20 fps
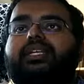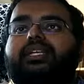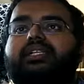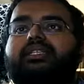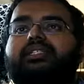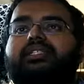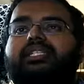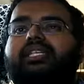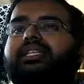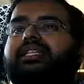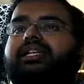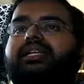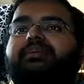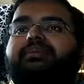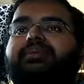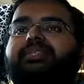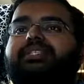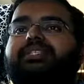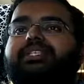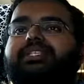Synthetic
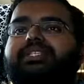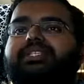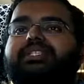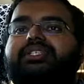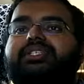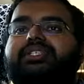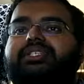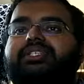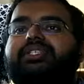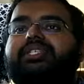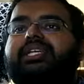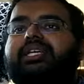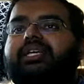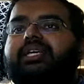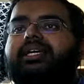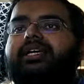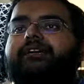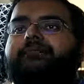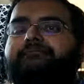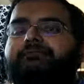procedures,
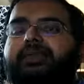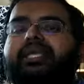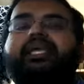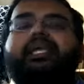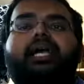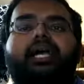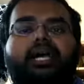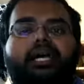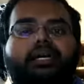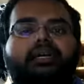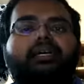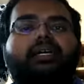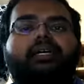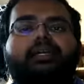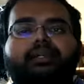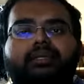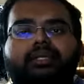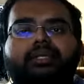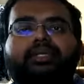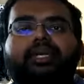yeah,
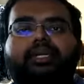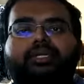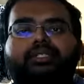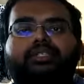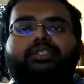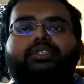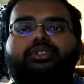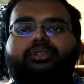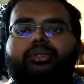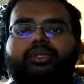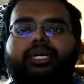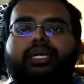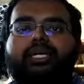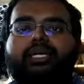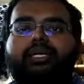and that is true.